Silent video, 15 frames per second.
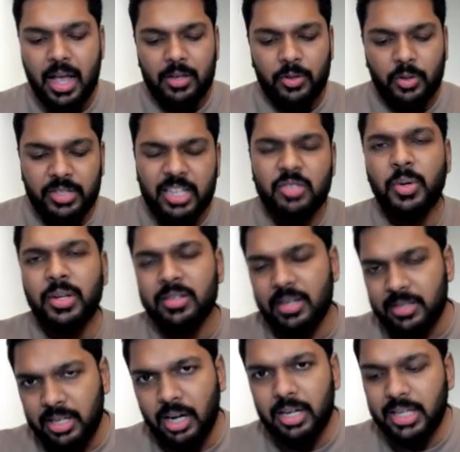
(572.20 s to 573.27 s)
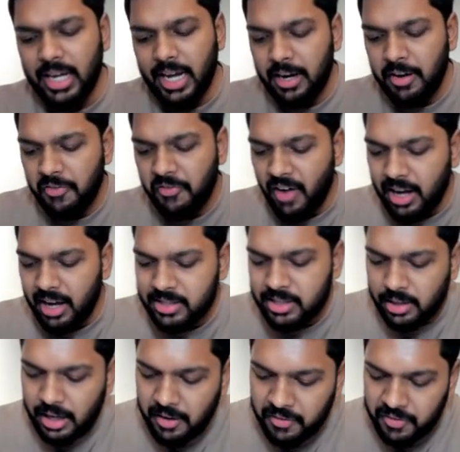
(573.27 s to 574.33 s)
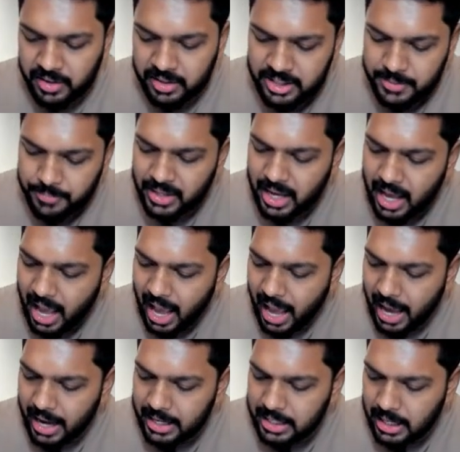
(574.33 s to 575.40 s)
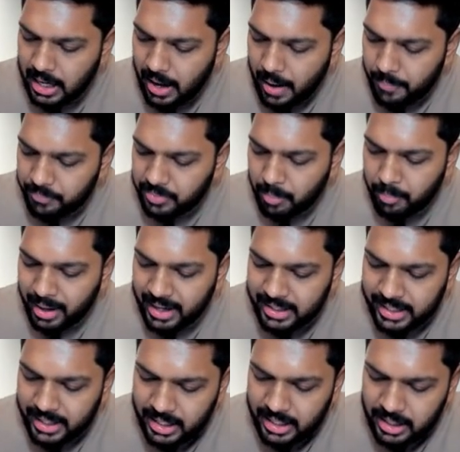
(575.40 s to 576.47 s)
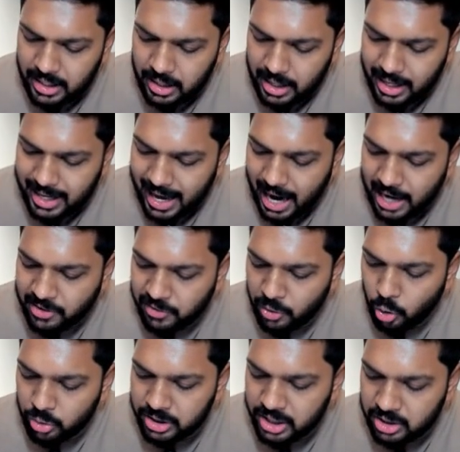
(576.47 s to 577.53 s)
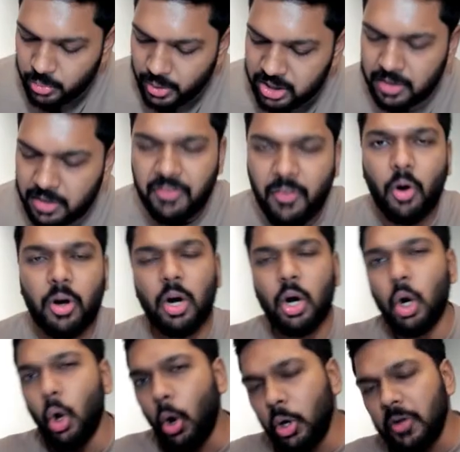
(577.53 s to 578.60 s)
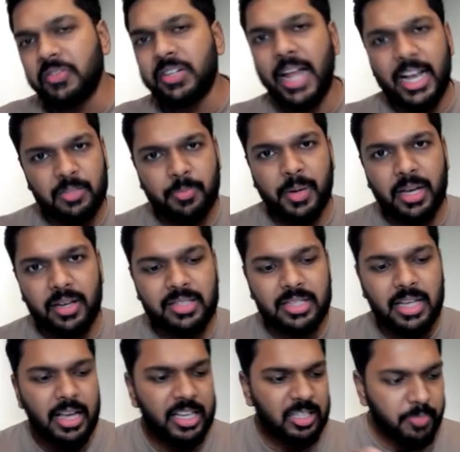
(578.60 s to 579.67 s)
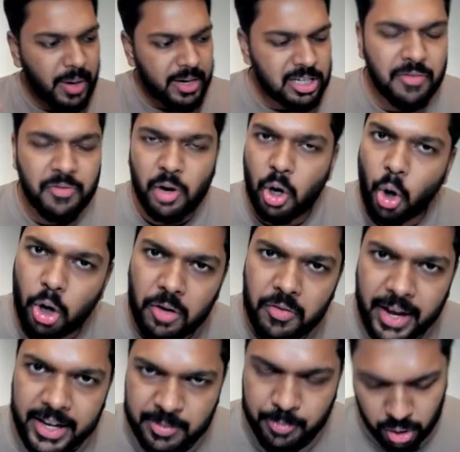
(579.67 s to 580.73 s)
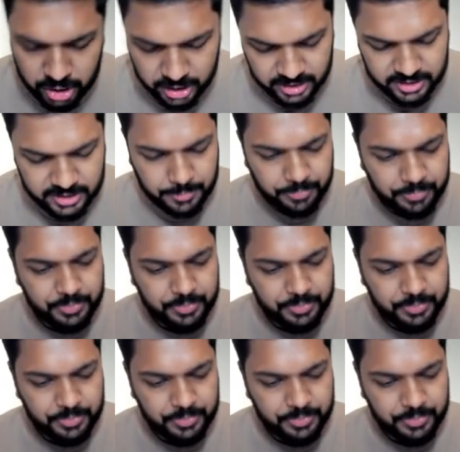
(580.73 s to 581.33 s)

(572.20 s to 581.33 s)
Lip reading: So this will result in faster refunds and maintaining cash flow situation for a lot of taxpayers, especially for a lot of exporters.